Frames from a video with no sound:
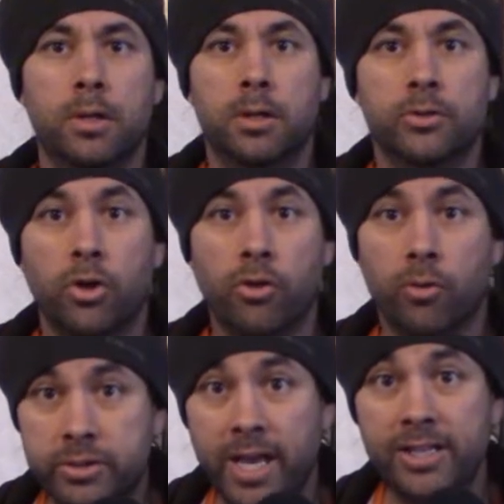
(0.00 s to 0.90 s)
So the
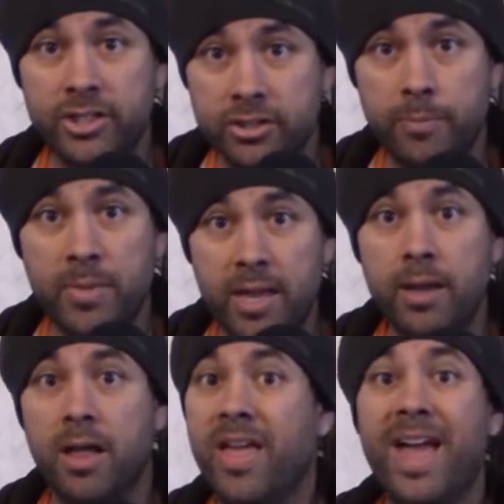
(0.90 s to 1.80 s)
rotation, to me,
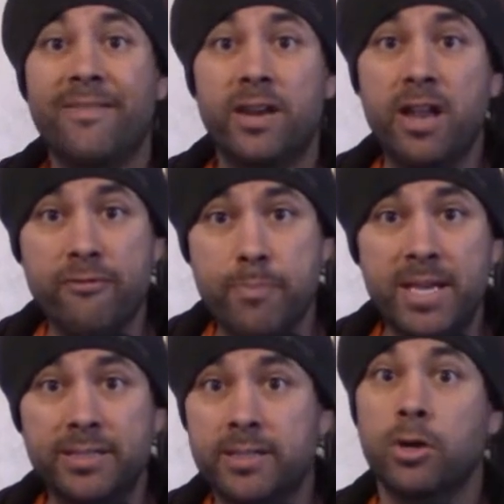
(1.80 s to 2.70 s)
they have enough
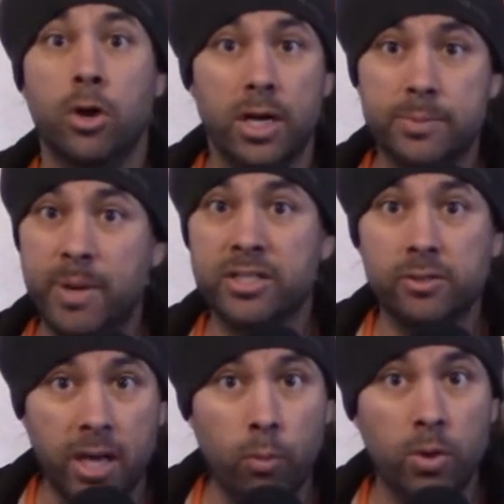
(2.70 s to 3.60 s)
pieces, especially with
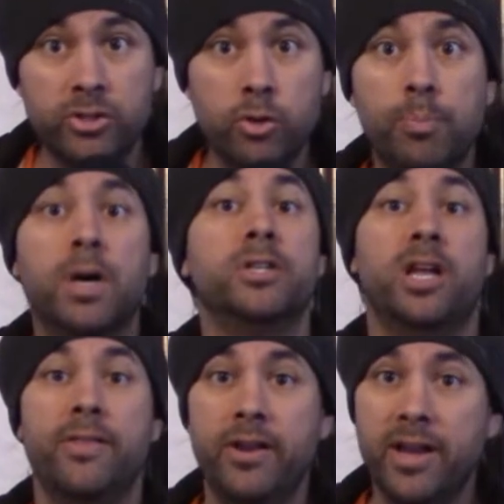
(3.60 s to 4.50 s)
that 1-2 punch.
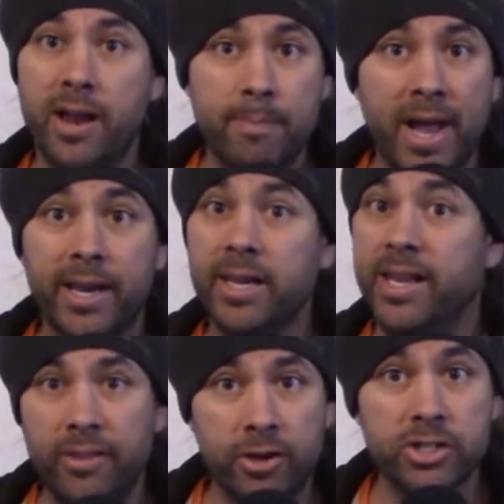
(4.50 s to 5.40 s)
And then you got Mike
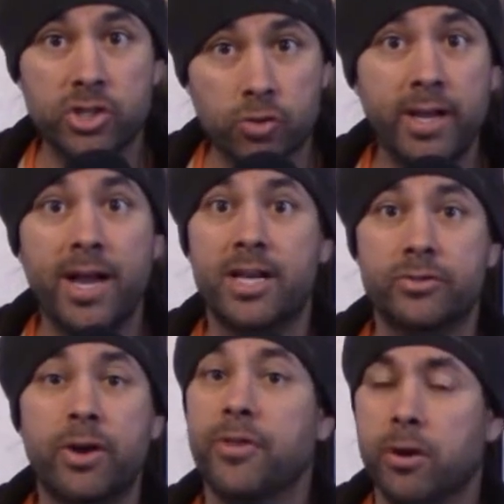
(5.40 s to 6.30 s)
Leake. There's 3 guys
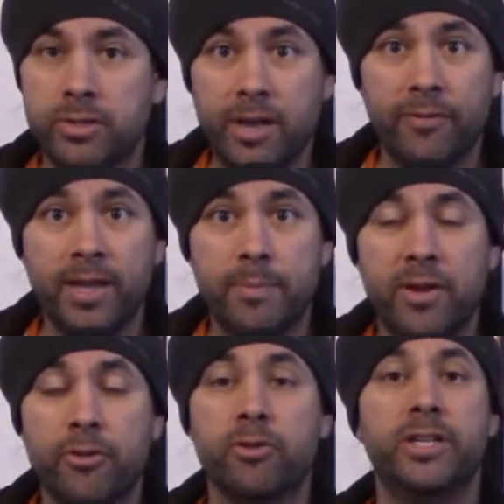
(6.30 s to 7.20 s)
right there who definitely could be
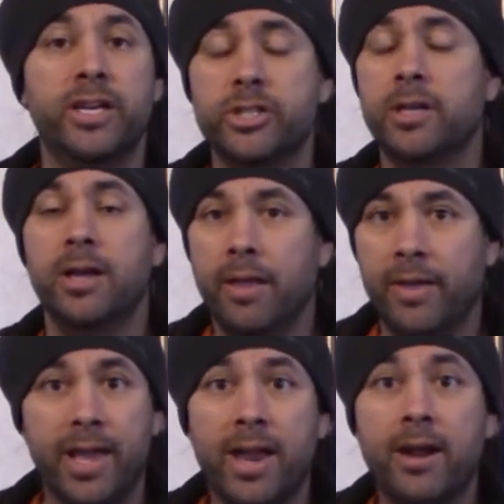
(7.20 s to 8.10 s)
in the rotation. They
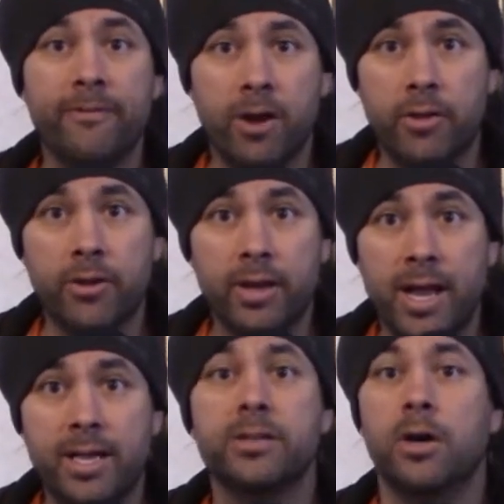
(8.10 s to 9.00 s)
got enough other
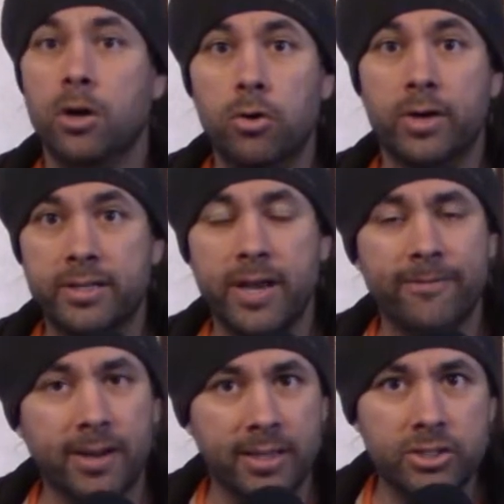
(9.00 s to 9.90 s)
guys who can
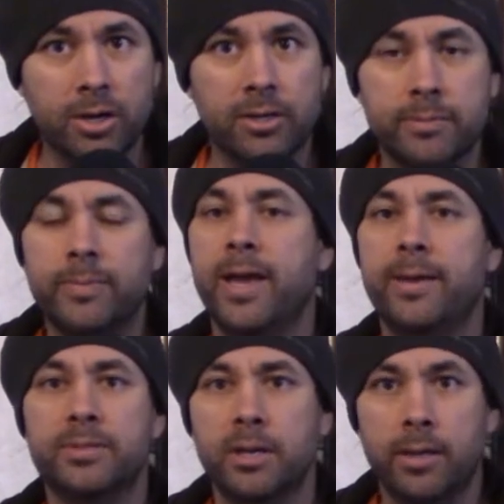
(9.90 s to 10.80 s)
definitely start some
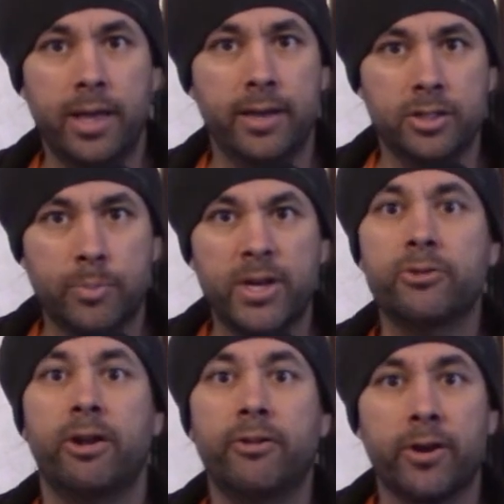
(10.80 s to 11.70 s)
games. And in spring
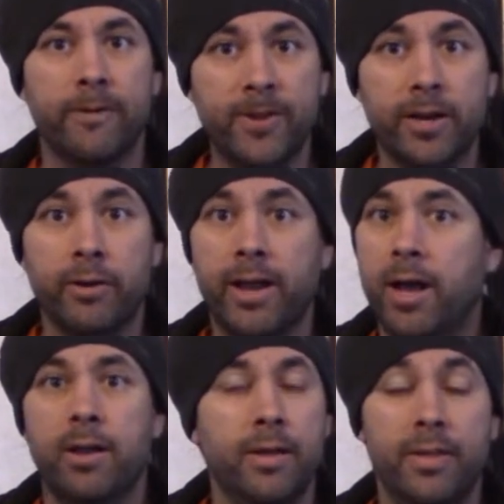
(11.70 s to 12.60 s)
training, they're going to figure it
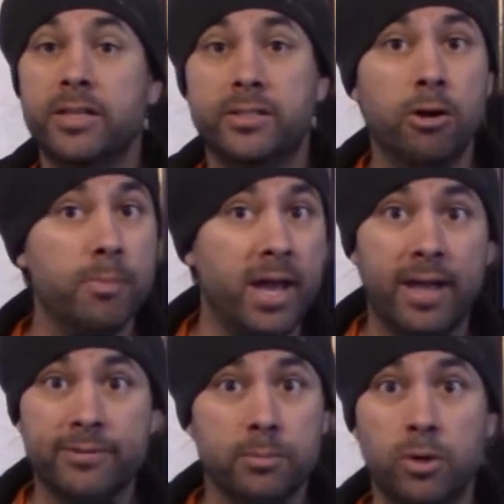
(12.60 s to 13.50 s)
out. They still might
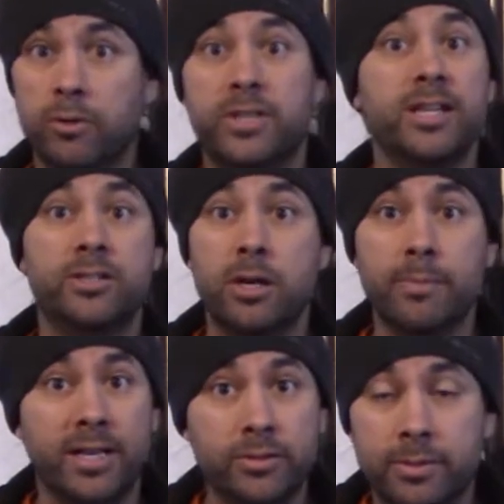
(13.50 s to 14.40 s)
have some moves. They still
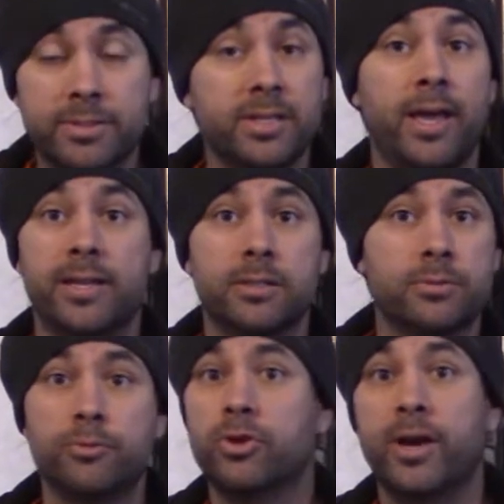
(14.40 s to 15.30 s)
might do some signings and
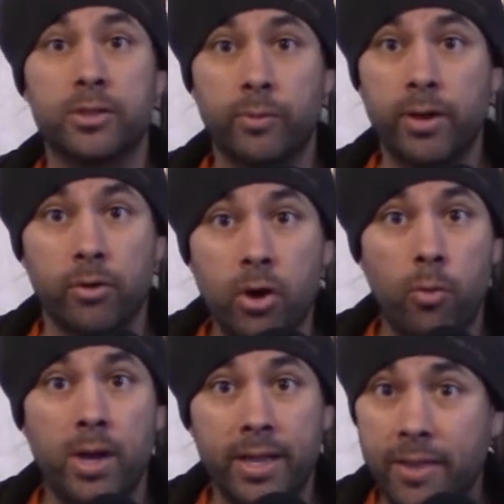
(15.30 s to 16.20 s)
some trades. We don't know
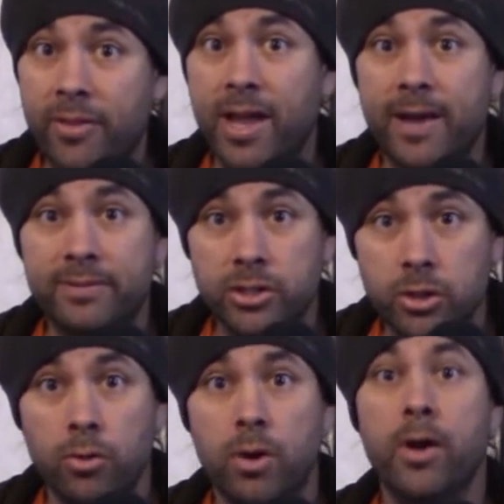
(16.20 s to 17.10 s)
what yet they have to
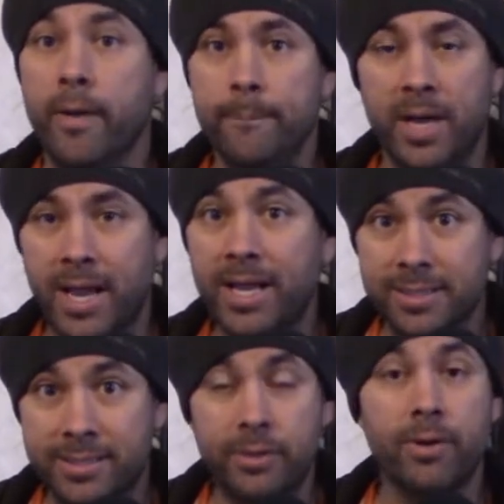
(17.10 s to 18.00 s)
do. But I can
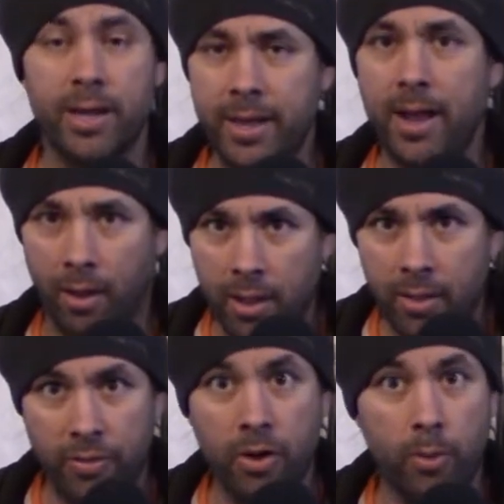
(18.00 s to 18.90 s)
see right now,
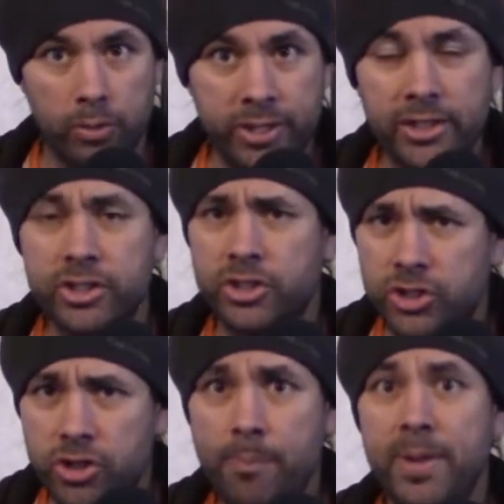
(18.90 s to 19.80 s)
their rotation
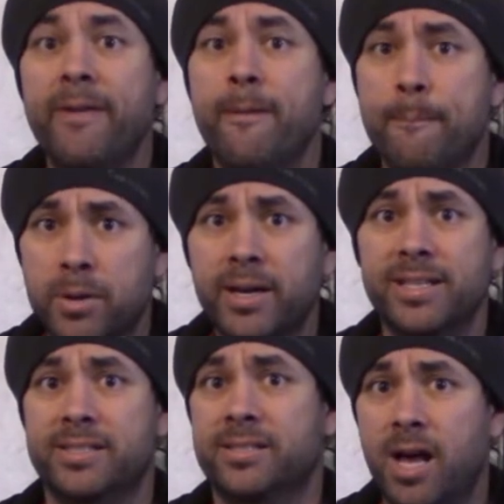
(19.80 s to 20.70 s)
should be pretty
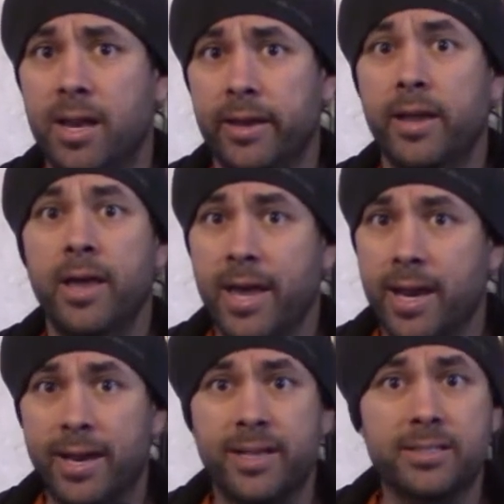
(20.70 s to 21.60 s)
solid and a
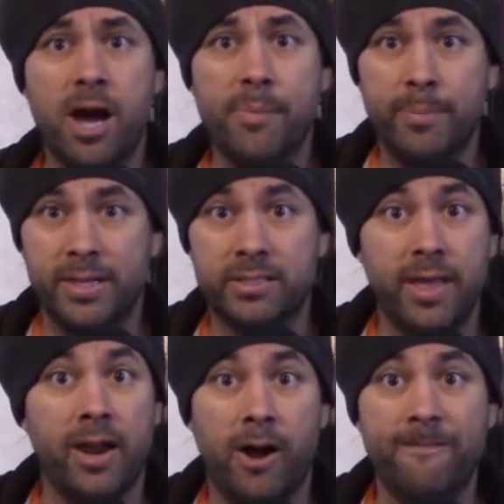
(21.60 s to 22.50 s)
nice complement to
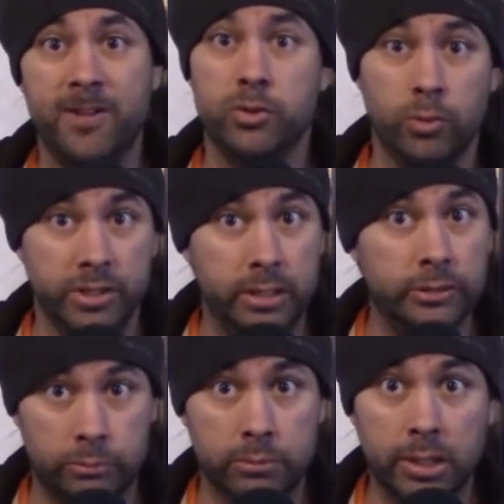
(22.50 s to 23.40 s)
that offense, which is
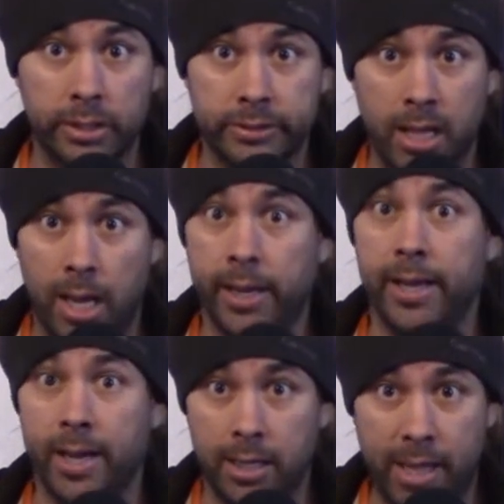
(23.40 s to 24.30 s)
really solid
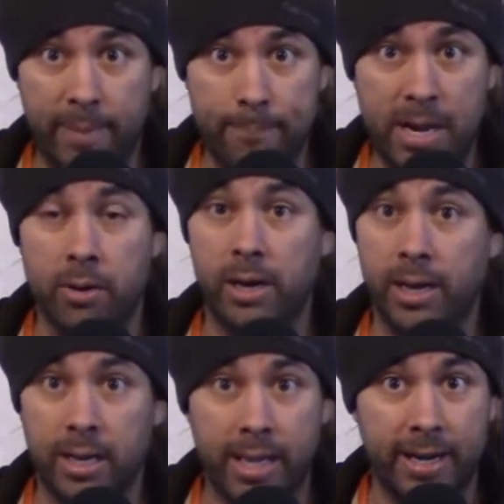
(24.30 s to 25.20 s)
and a lot of power and
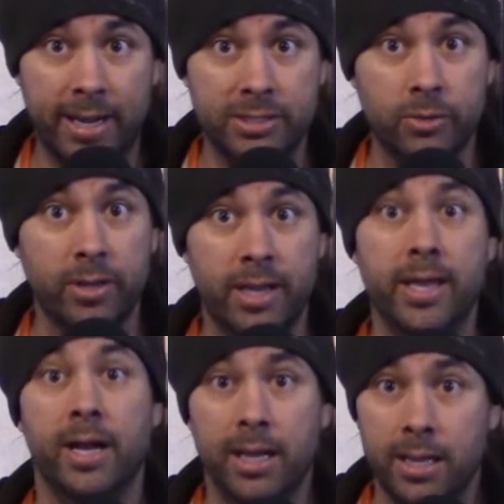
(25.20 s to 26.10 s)
a lot of guys who can hit,
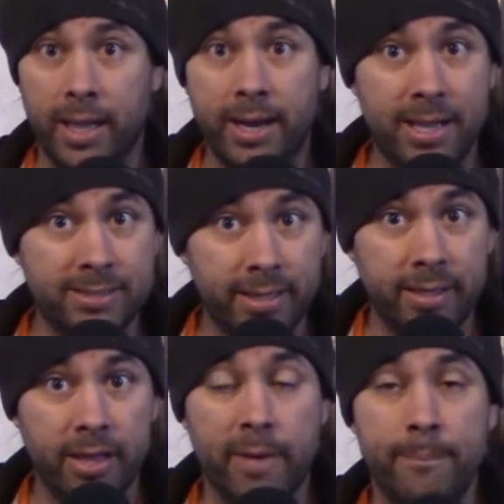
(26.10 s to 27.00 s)
a lot of guys that can
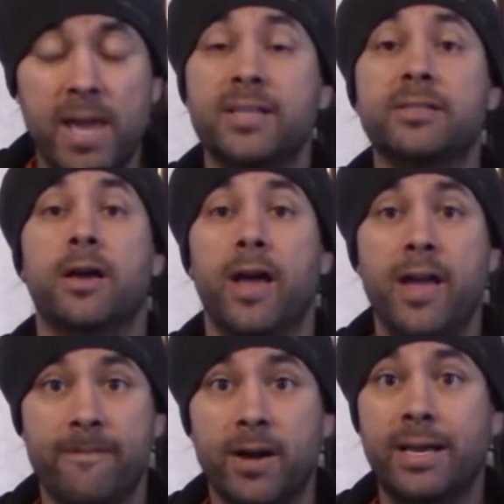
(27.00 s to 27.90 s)
get on base. A
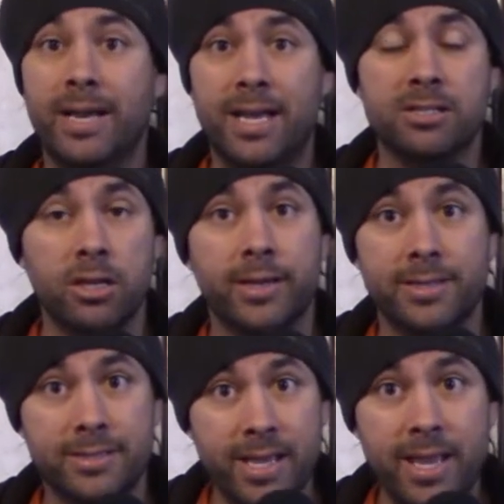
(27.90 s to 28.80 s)
very nice
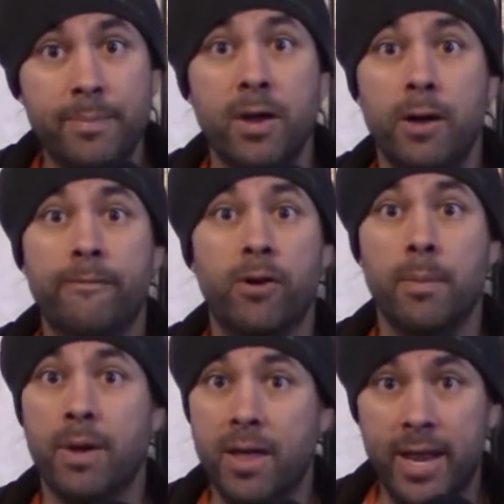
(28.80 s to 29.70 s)
looking team
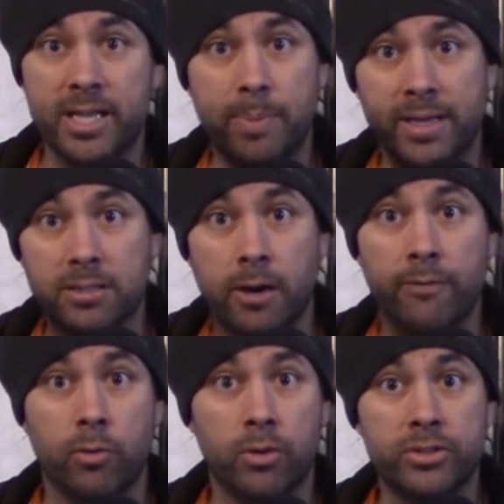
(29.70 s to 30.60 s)
from an aspect of
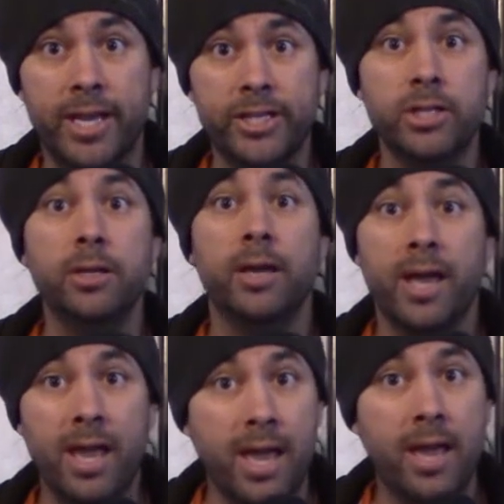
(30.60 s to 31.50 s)
the rotation
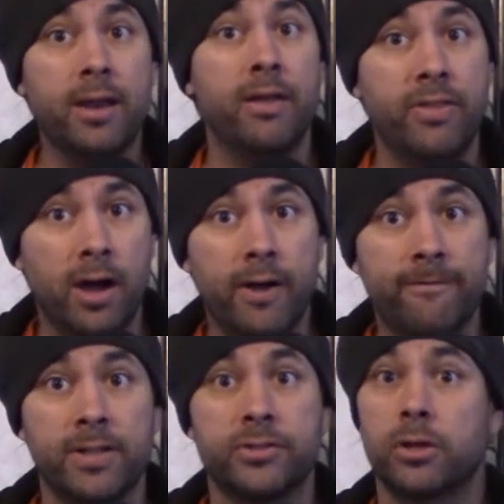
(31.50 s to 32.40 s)
and the
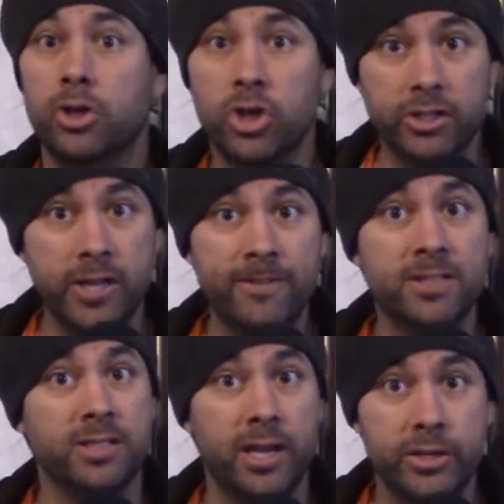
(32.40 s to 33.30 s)
offense. Good
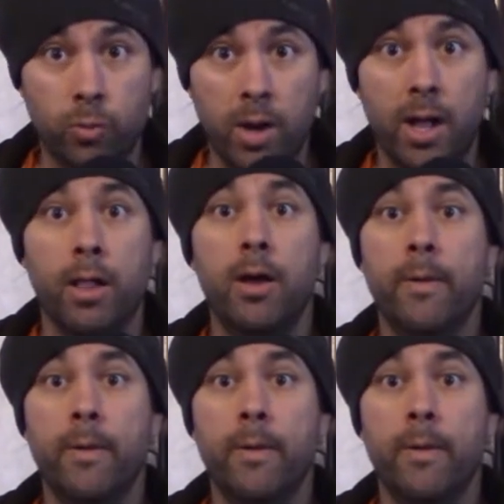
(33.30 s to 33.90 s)
defense as well.